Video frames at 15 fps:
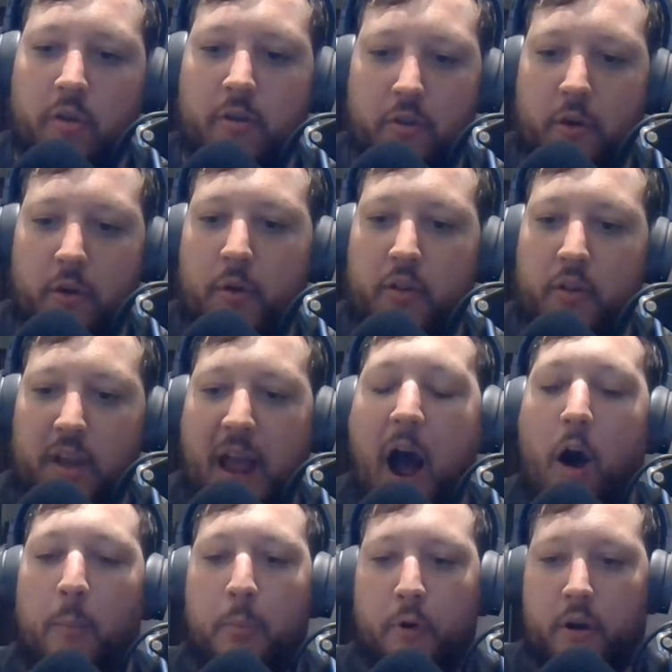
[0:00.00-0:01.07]
the
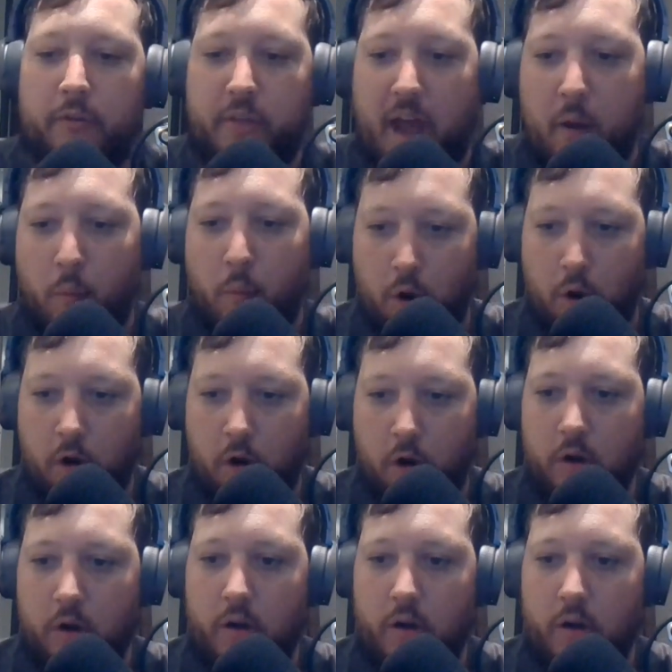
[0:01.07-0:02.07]
output of that work.